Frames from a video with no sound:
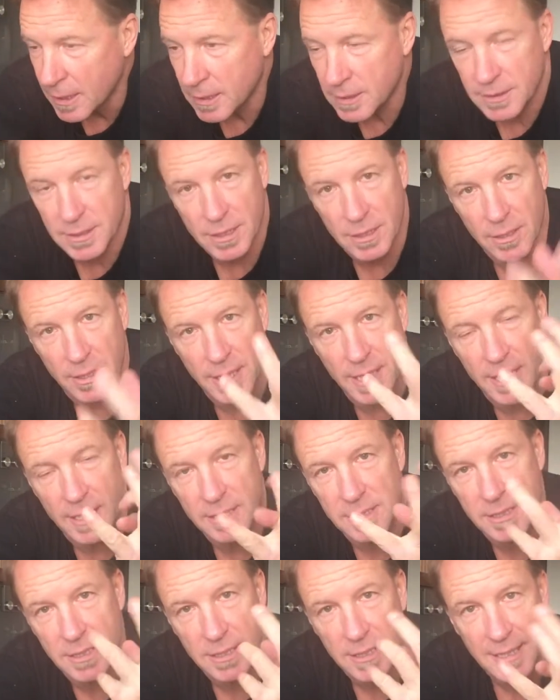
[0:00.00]
until it
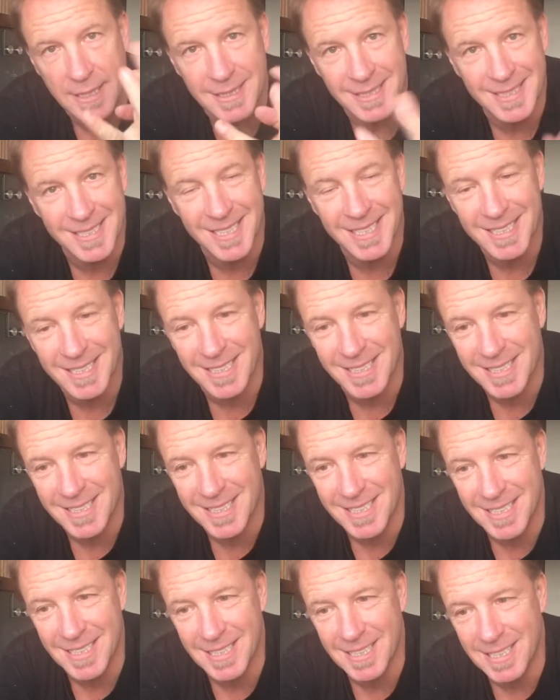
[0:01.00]
has the
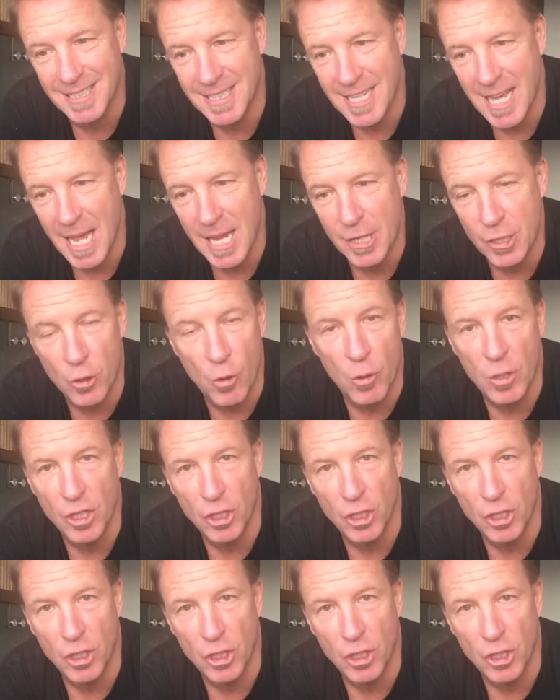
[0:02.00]
consistency that you're